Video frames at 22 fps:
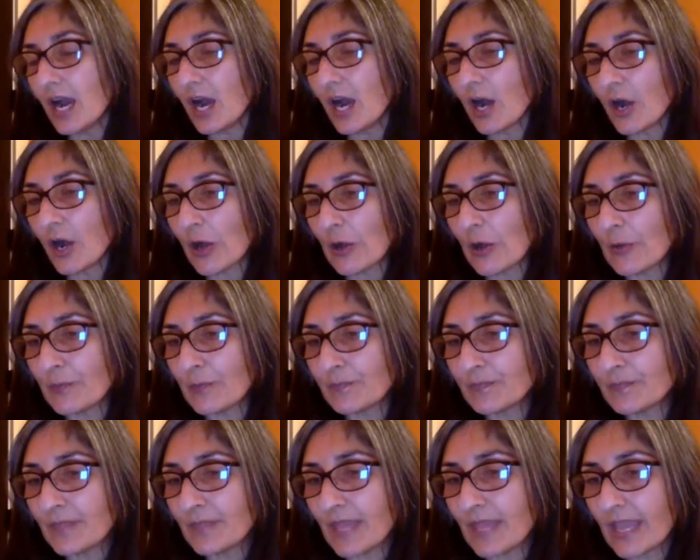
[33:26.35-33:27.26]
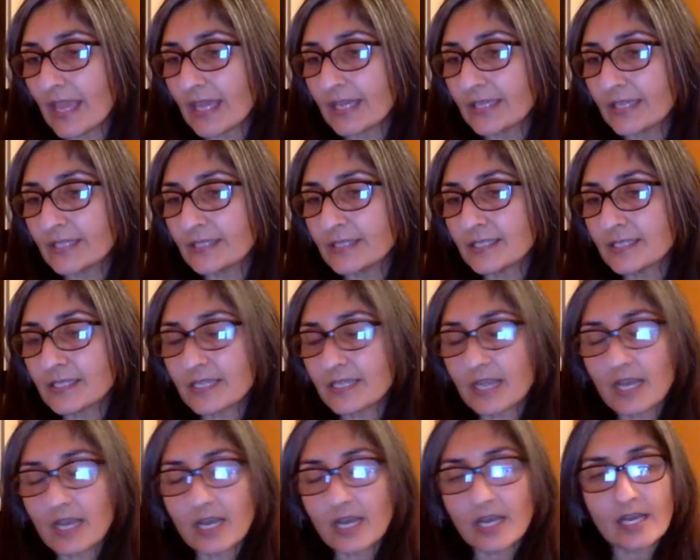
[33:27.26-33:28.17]
And
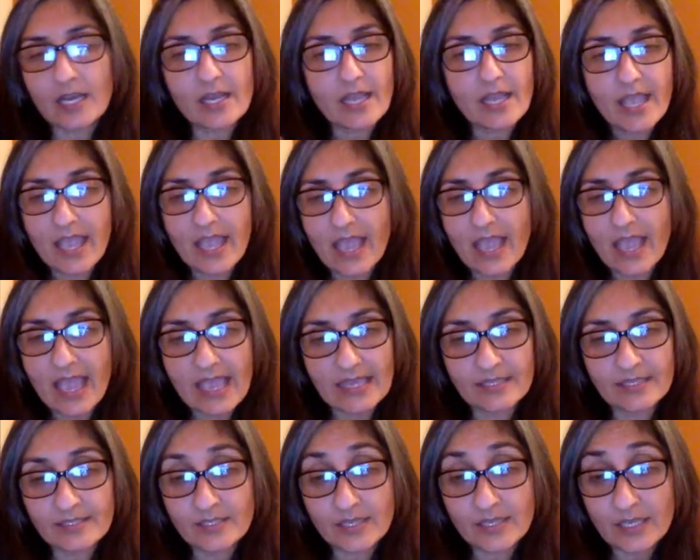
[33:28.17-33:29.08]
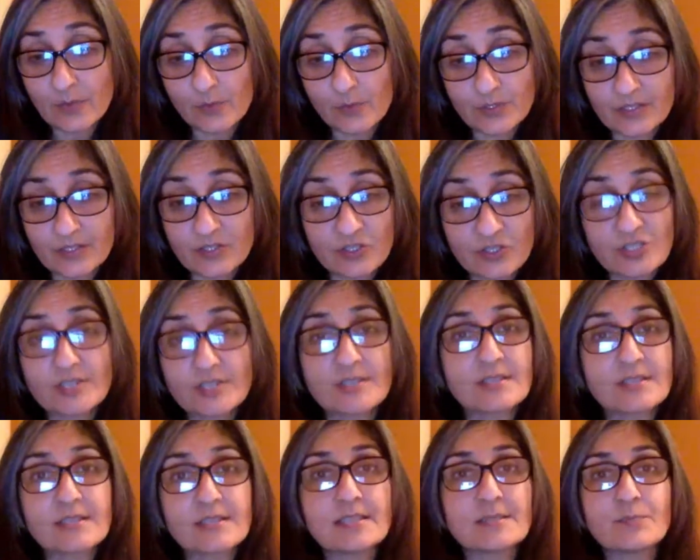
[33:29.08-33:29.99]
it was
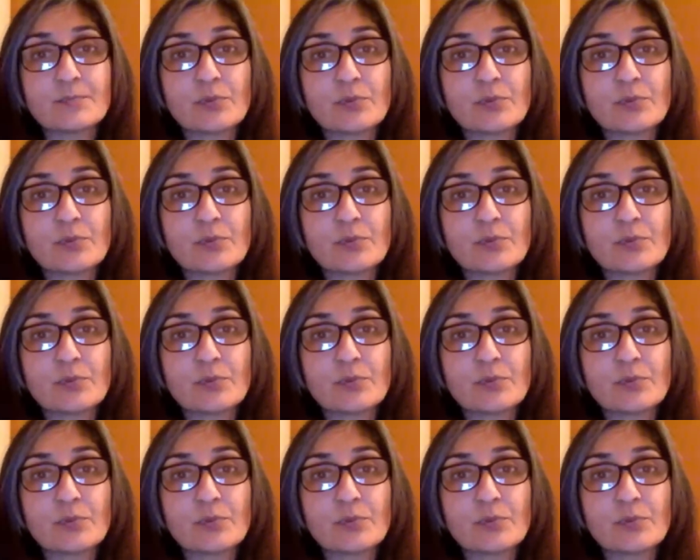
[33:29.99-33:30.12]
just this